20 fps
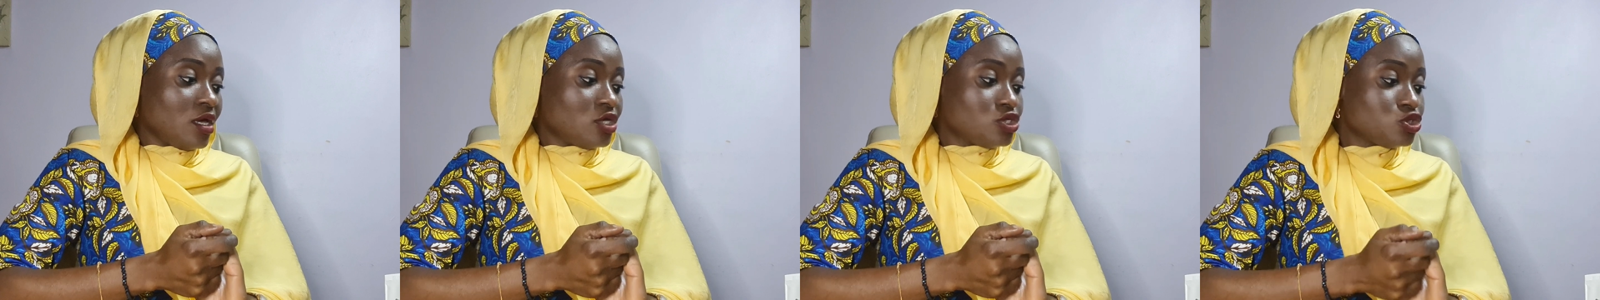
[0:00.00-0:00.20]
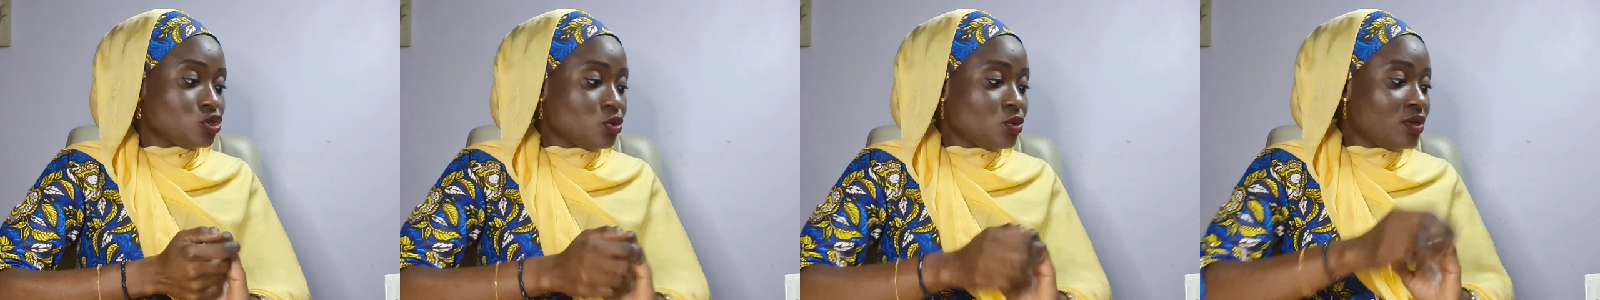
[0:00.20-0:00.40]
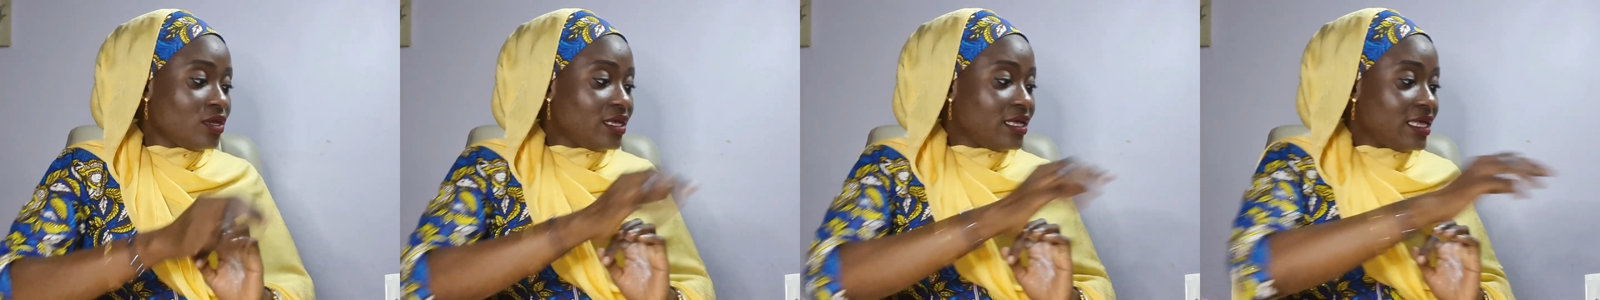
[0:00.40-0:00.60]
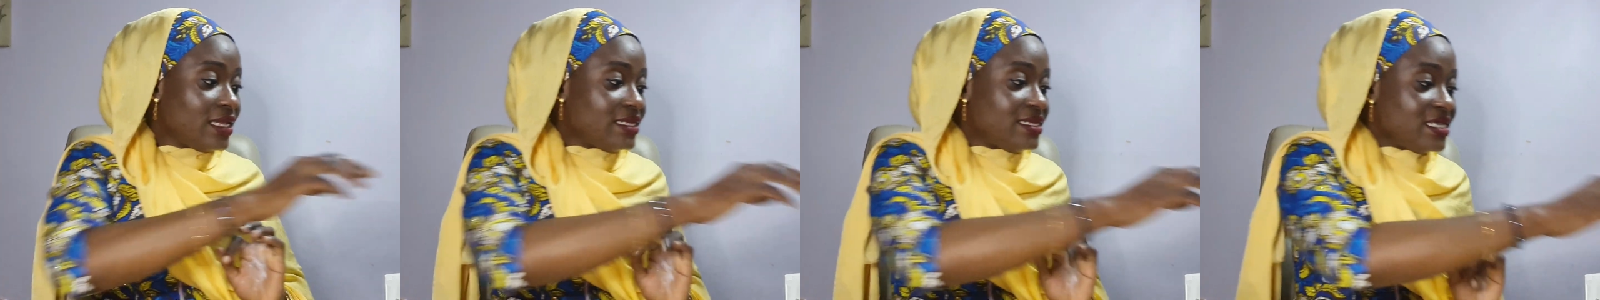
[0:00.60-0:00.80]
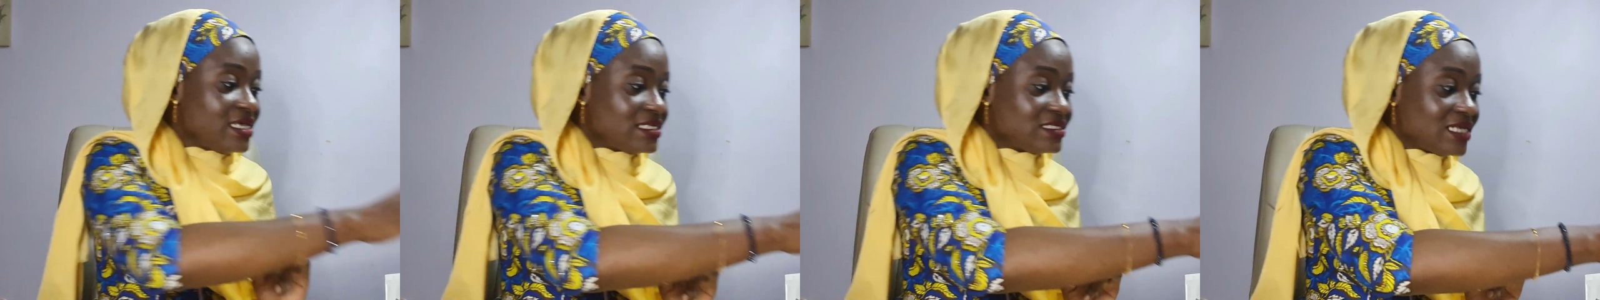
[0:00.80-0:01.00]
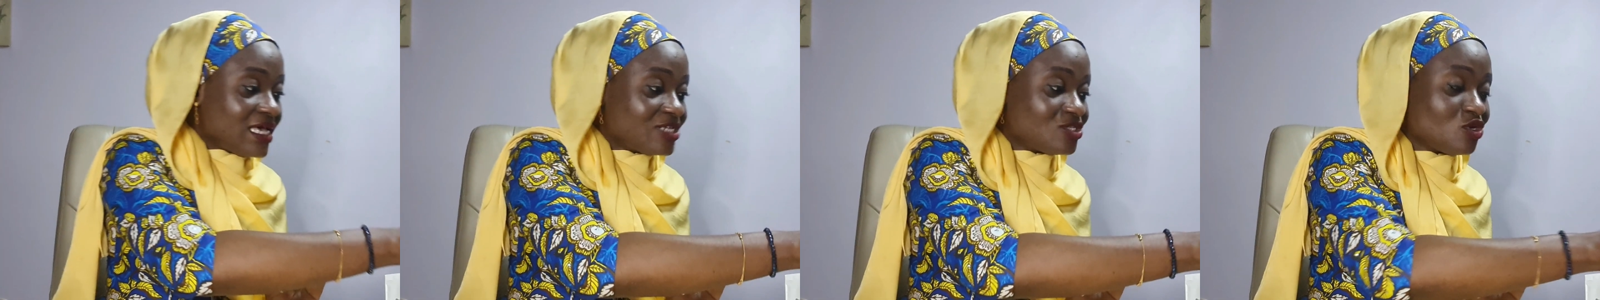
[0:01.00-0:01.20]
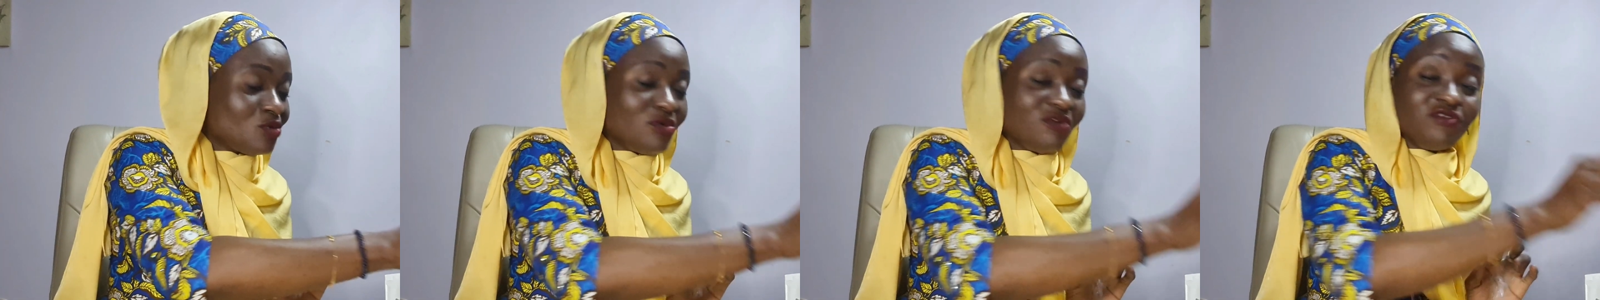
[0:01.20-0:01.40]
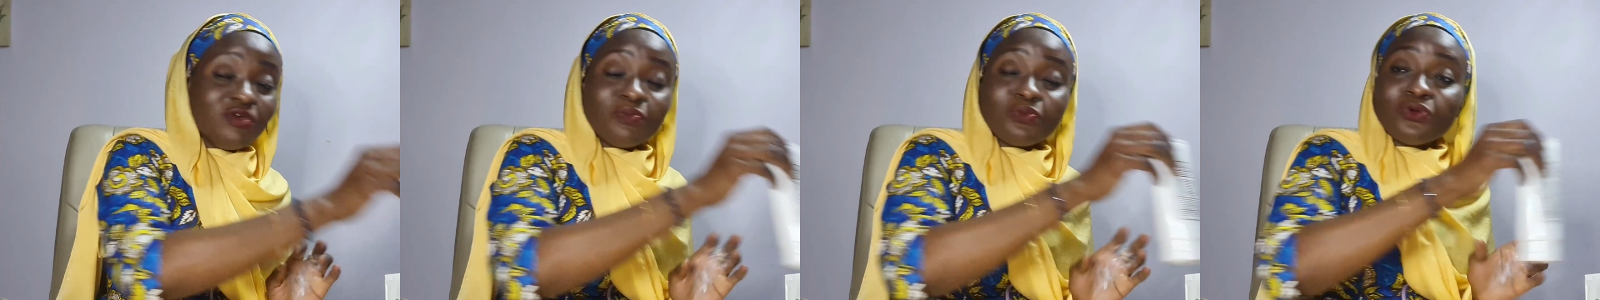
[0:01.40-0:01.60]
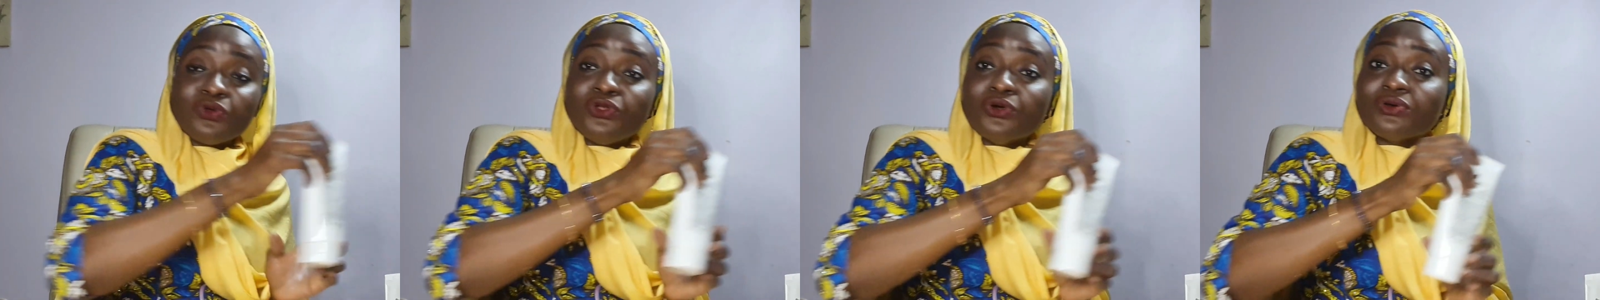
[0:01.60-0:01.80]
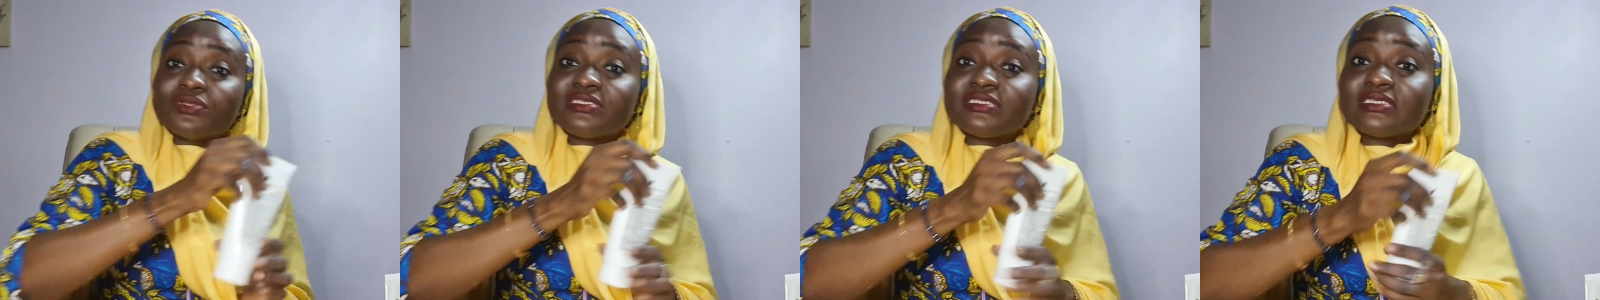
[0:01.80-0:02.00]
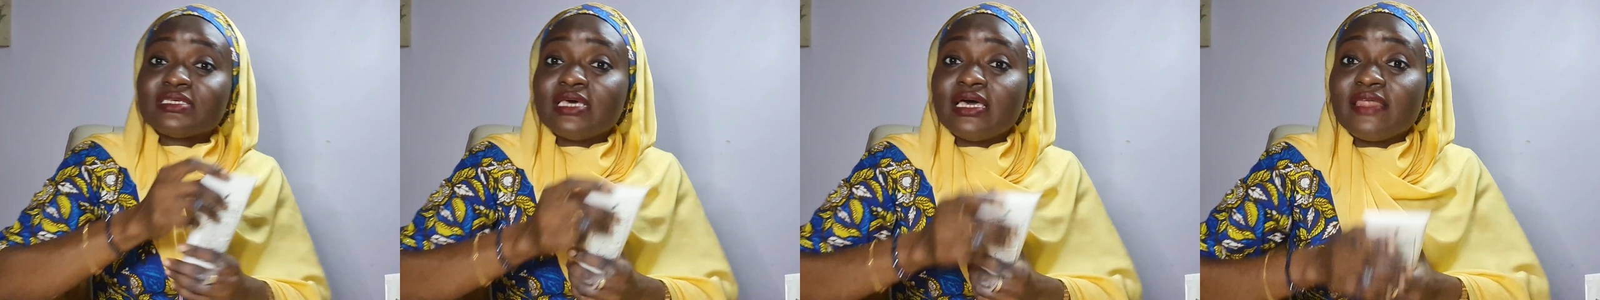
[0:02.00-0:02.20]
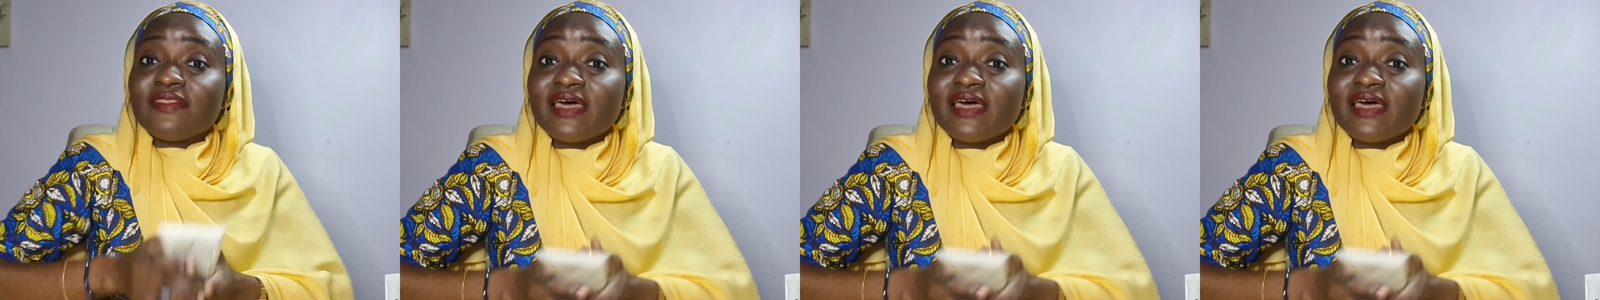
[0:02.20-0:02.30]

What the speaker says: So these are some of the products